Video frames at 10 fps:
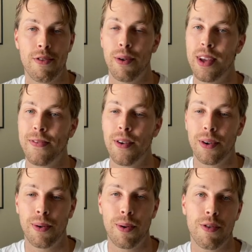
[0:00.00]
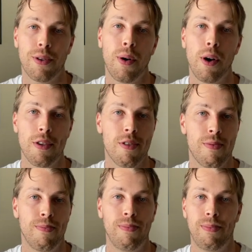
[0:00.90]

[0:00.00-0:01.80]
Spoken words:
So if your course costs